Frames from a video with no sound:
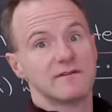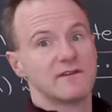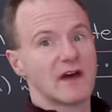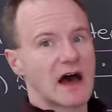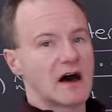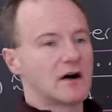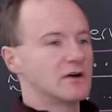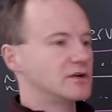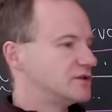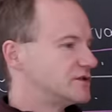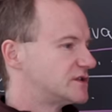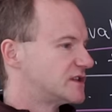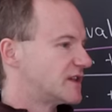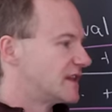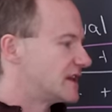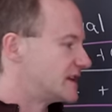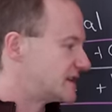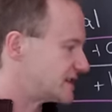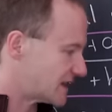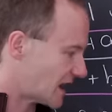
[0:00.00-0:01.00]
values in
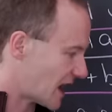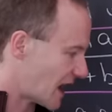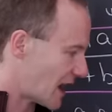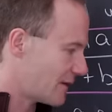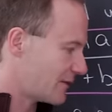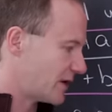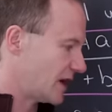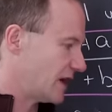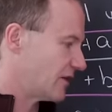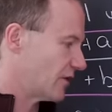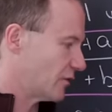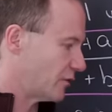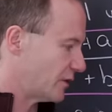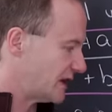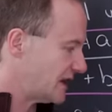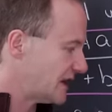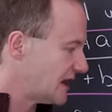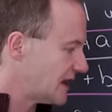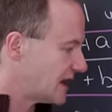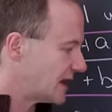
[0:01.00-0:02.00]
the denominator that we
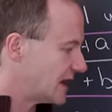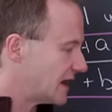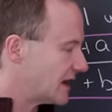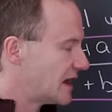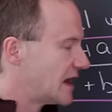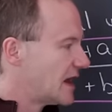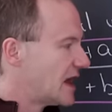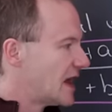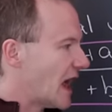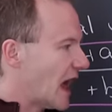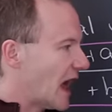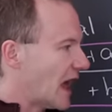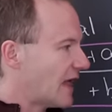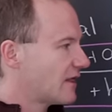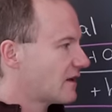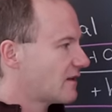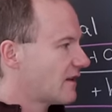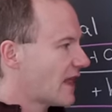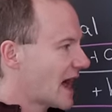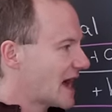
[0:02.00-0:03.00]
needed.
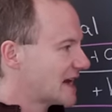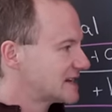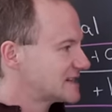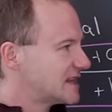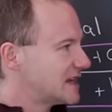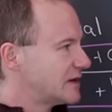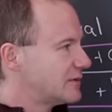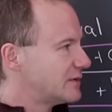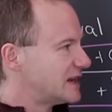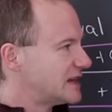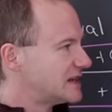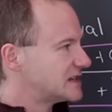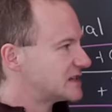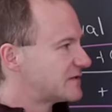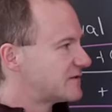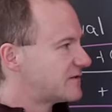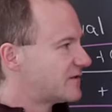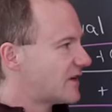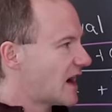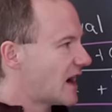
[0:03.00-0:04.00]
And the last thing we need to
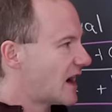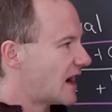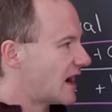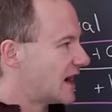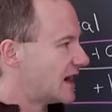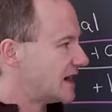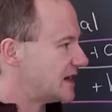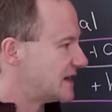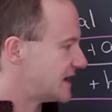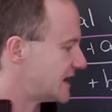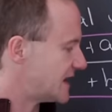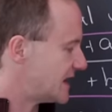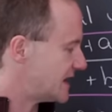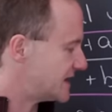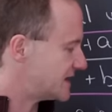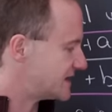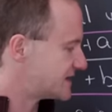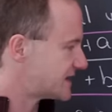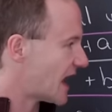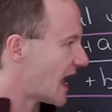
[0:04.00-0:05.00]
find
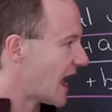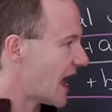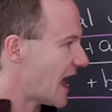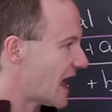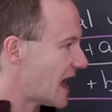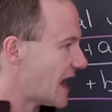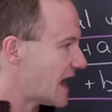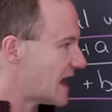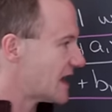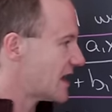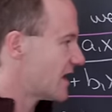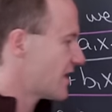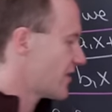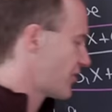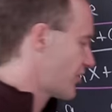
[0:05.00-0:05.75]
is A3.